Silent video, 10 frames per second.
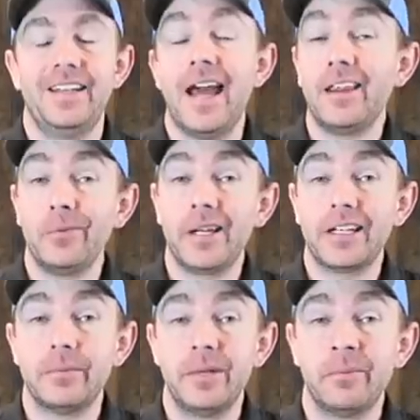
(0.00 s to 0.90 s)
Now that we
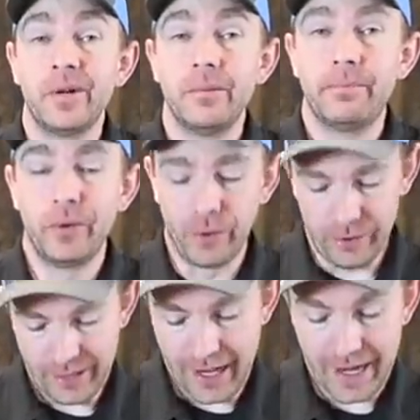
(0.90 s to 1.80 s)
got the membrane
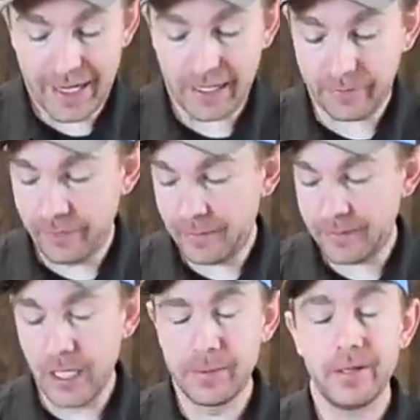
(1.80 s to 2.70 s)
pulled, I got them
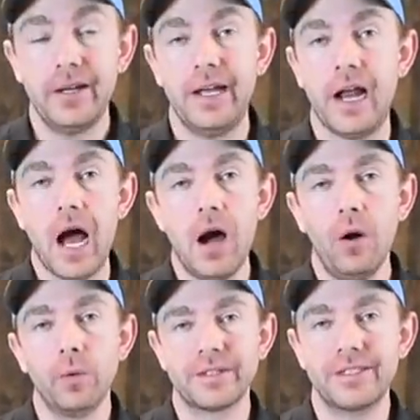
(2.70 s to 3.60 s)
flipped over and
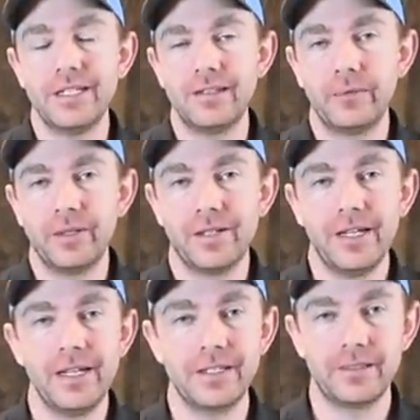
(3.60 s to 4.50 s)
all we're seasoning with
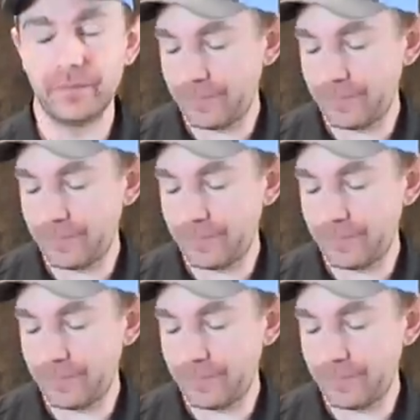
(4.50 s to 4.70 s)
today is some